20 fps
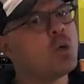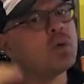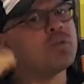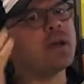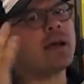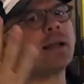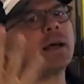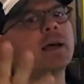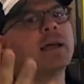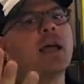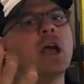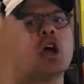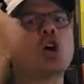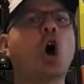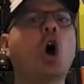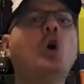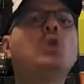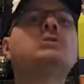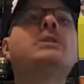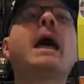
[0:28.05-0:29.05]
We've got a
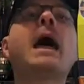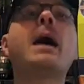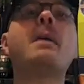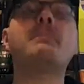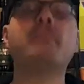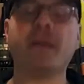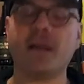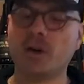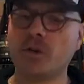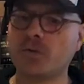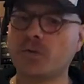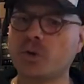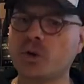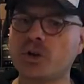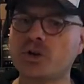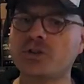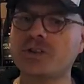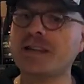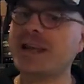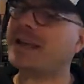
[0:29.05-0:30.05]
collab beer
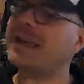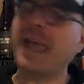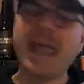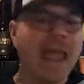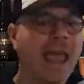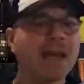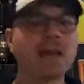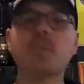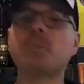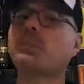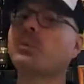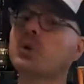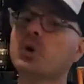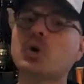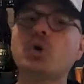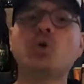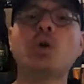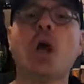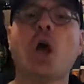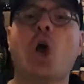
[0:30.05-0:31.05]
for you today, and a
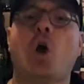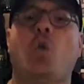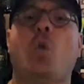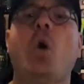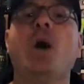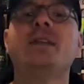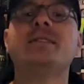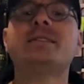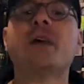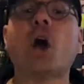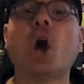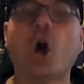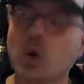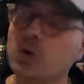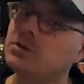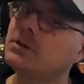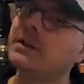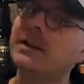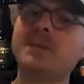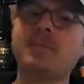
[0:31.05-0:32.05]
brewed once
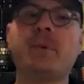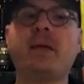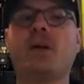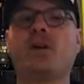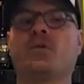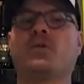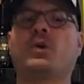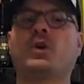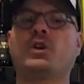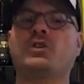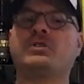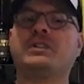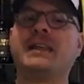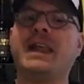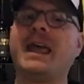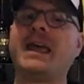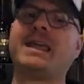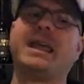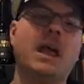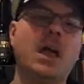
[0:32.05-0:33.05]
only beer for you
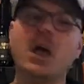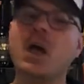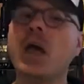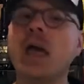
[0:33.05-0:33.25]
today.